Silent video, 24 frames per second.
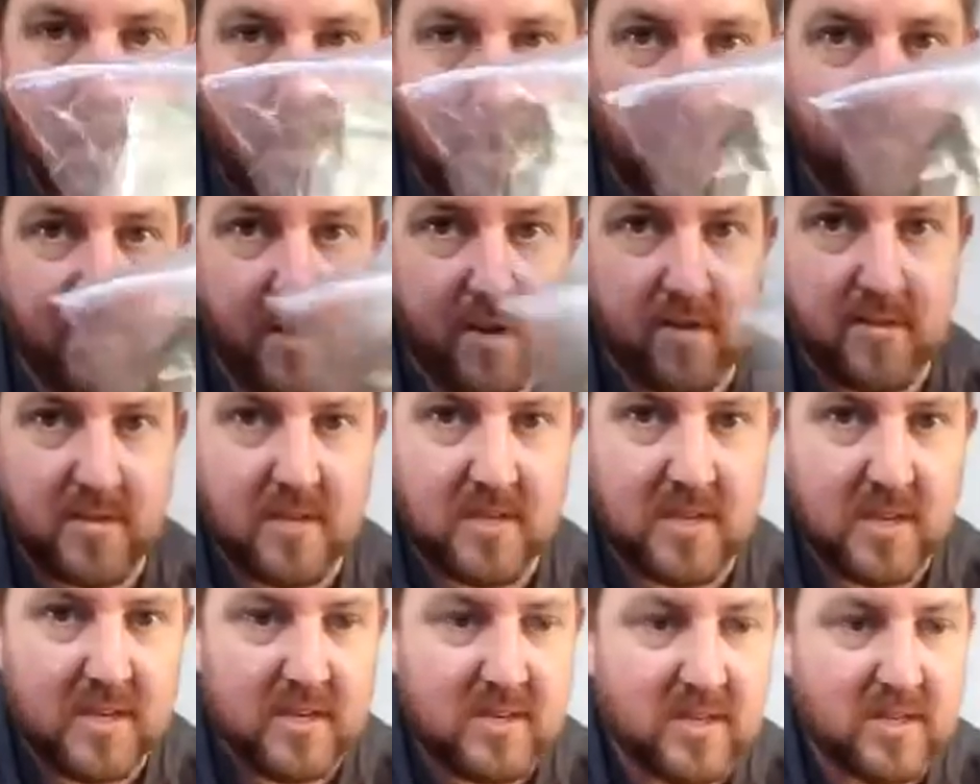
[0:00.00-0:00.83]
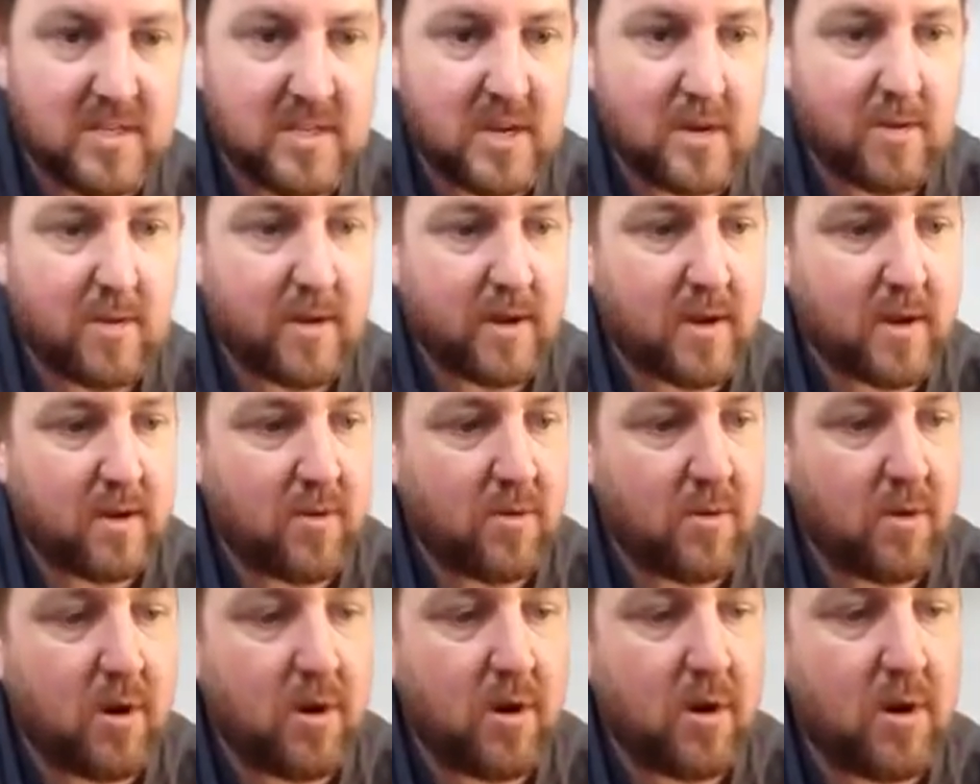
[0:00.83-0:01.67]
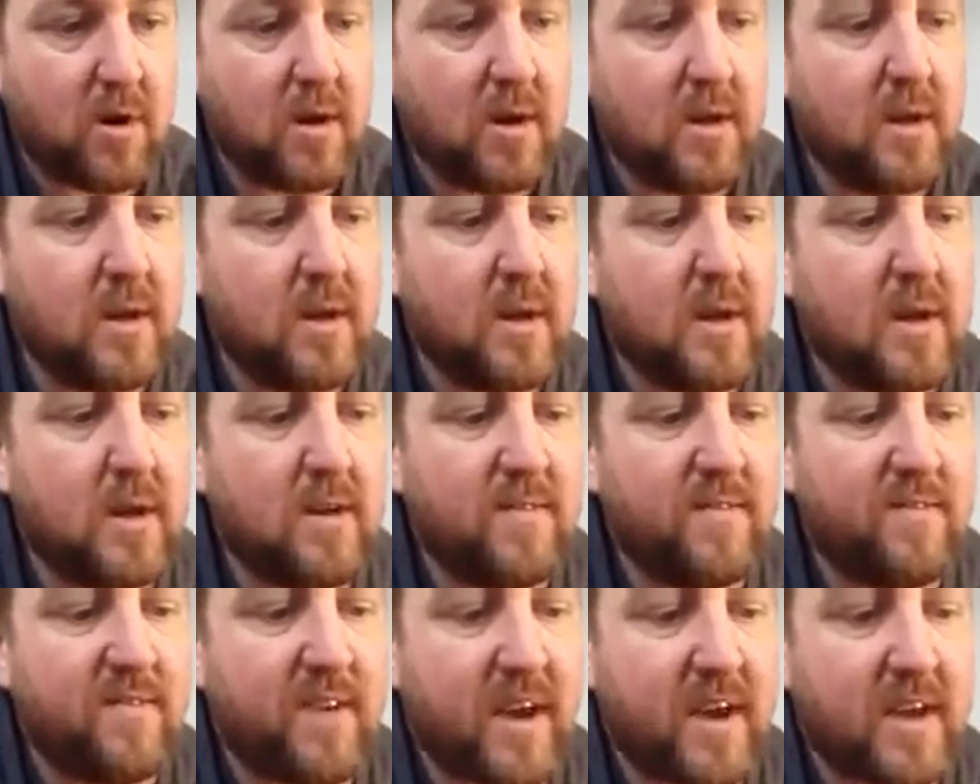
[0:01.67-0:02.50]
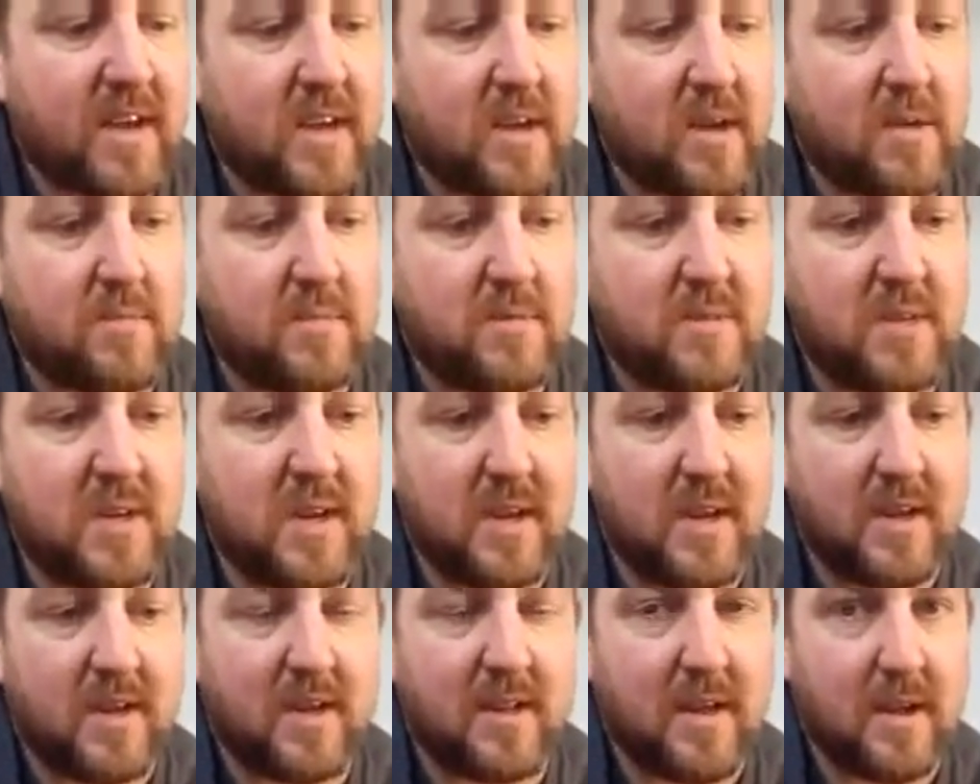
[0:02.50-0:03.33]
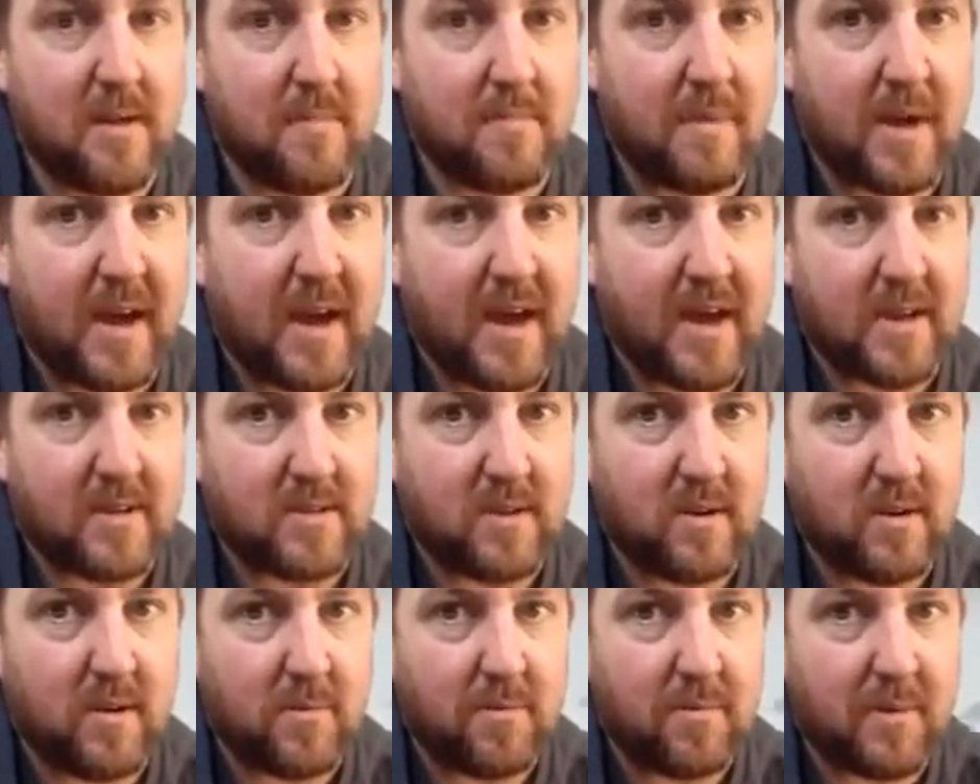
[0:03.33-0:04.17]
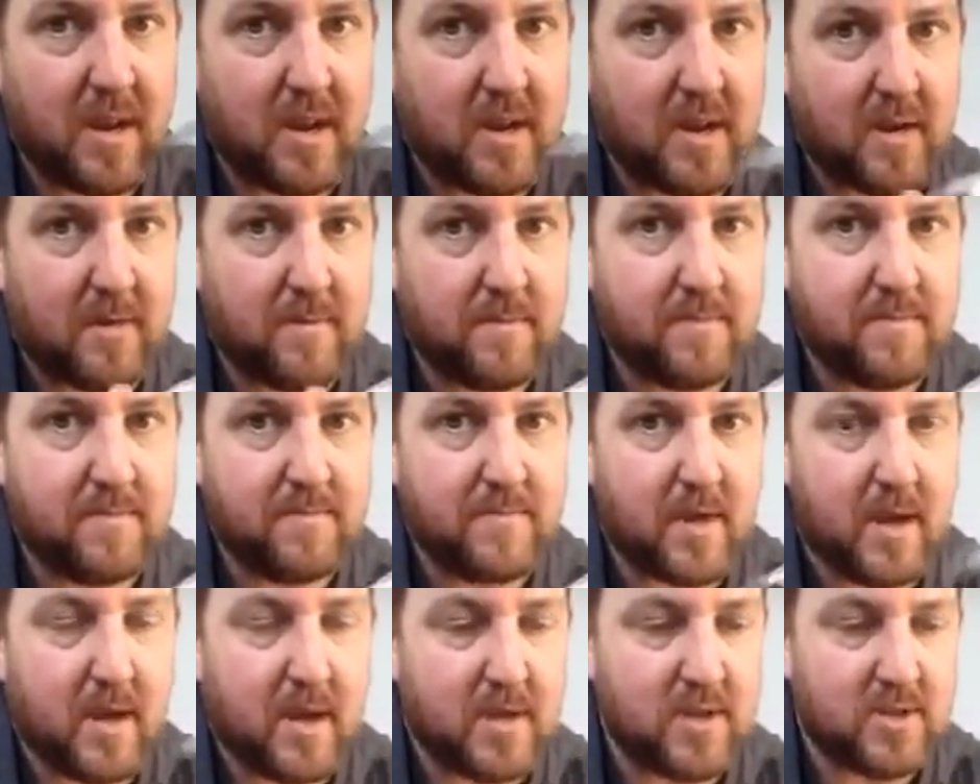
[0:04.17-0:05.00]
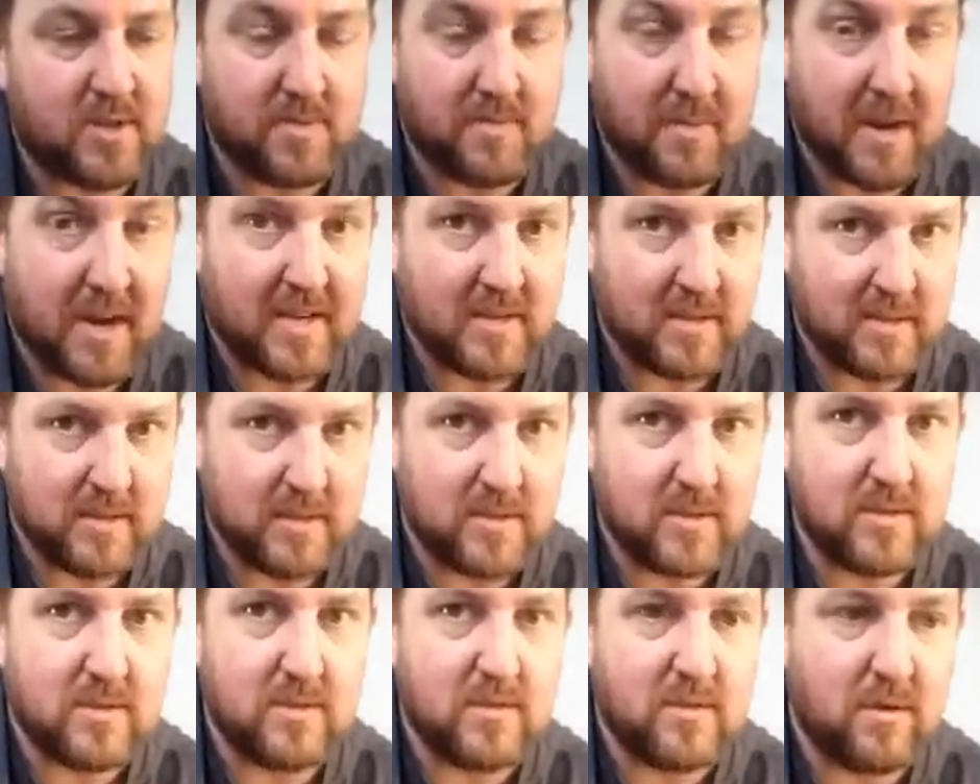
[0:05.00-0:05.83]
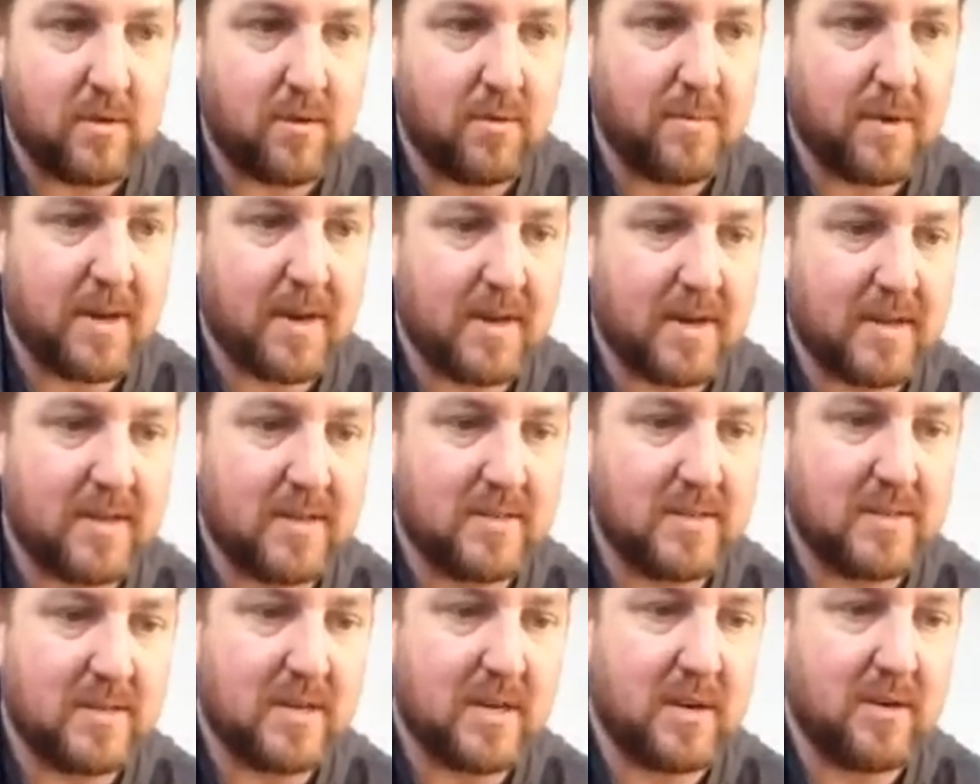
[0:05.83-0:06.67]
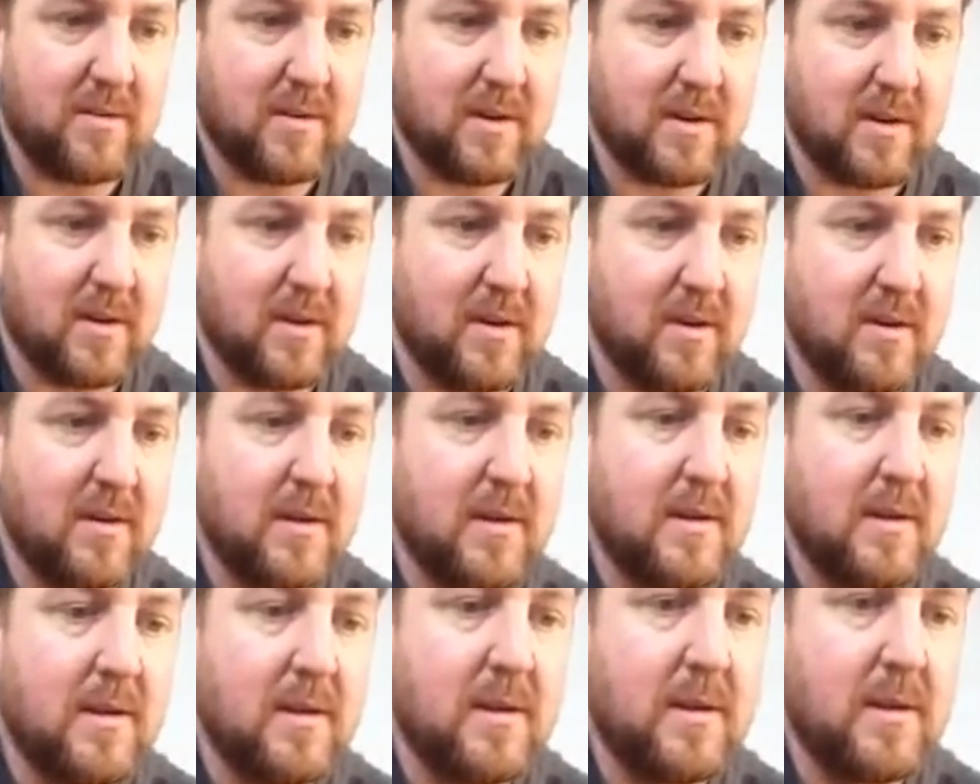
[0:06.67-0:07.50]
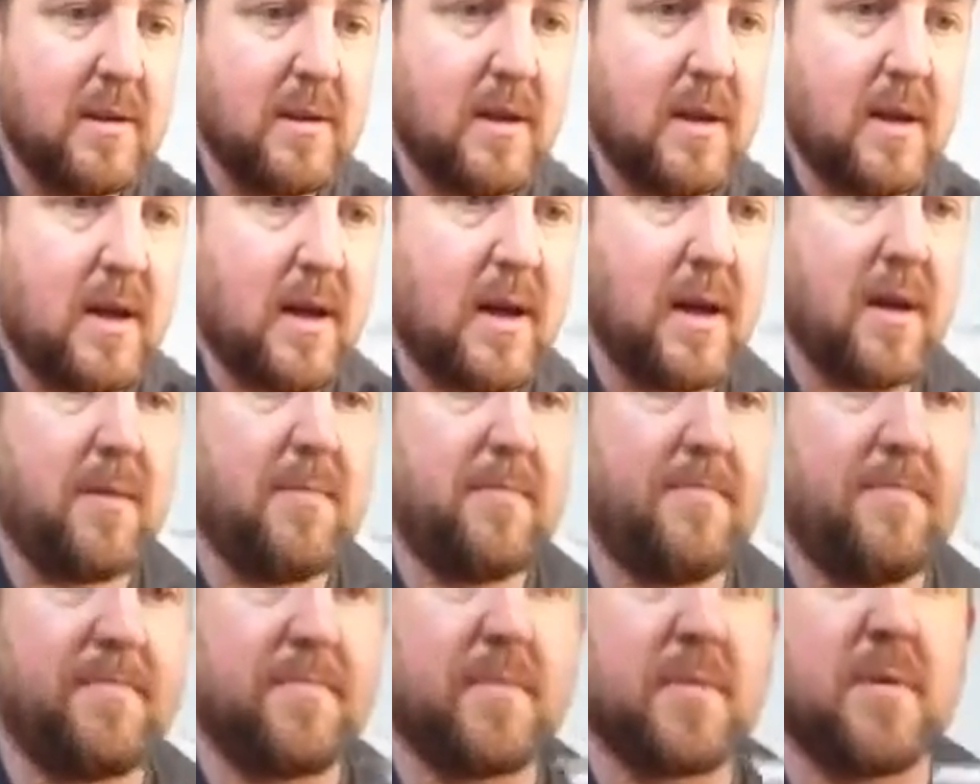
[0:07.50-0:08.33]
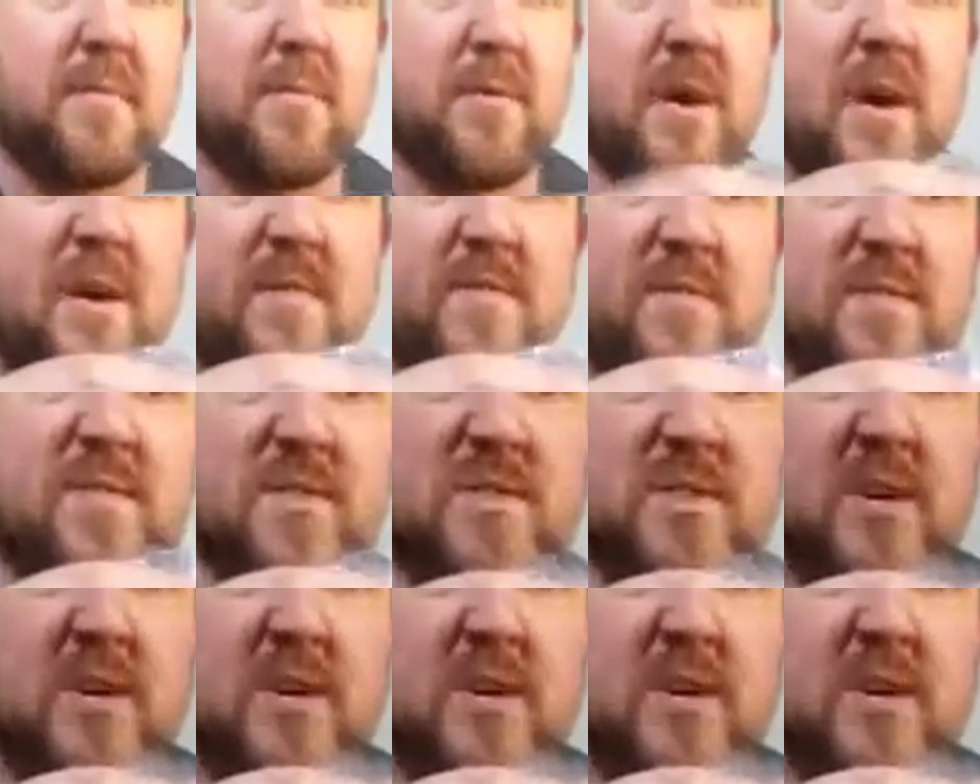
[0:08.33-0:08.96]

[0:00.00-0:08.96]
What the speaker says: I've noticed Esoterica are vacuum sealing their bags a lot better, Germain's, who make Esoterica. But even